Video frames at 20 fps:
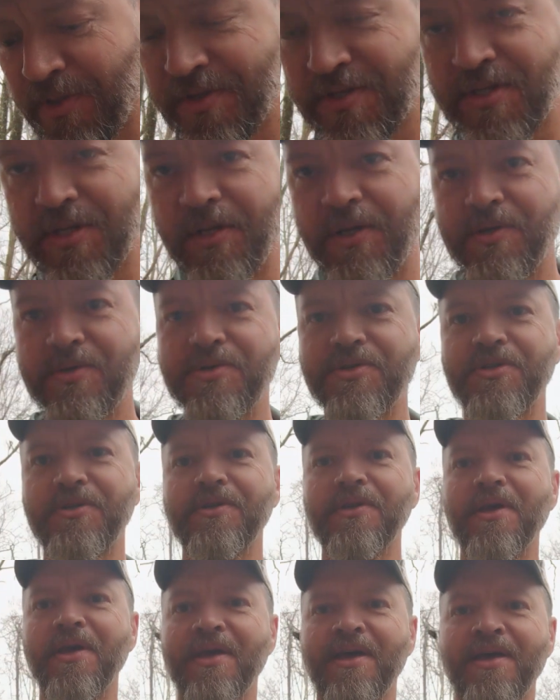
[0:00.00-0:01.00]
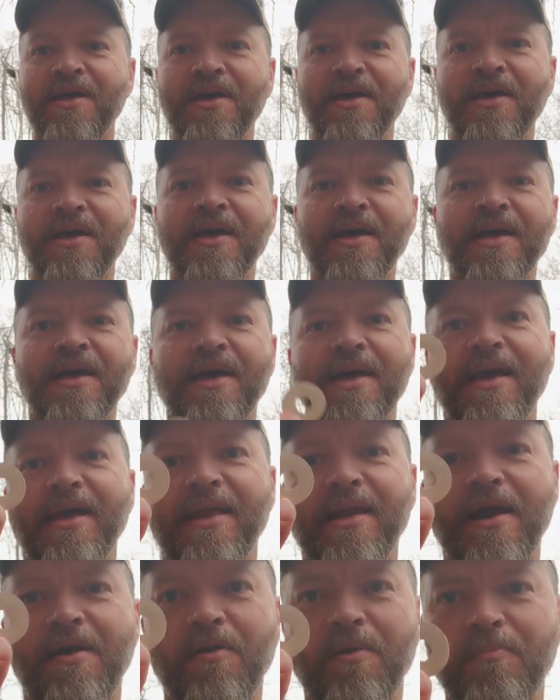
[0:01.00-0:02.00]
with a solution,
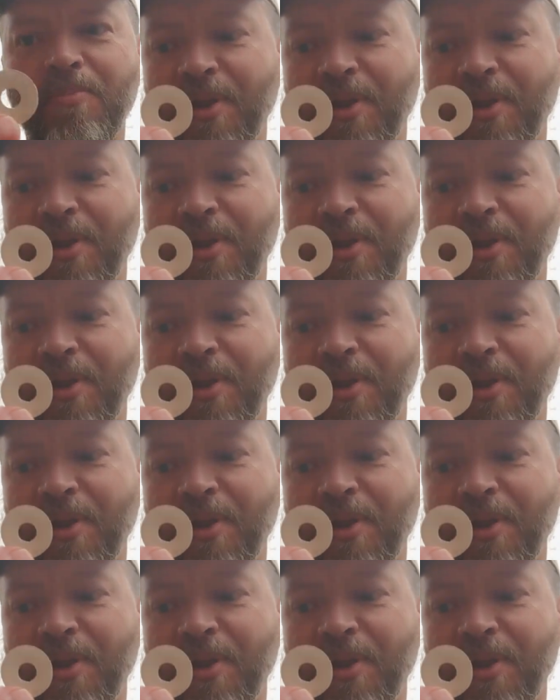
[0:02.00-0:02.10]
and I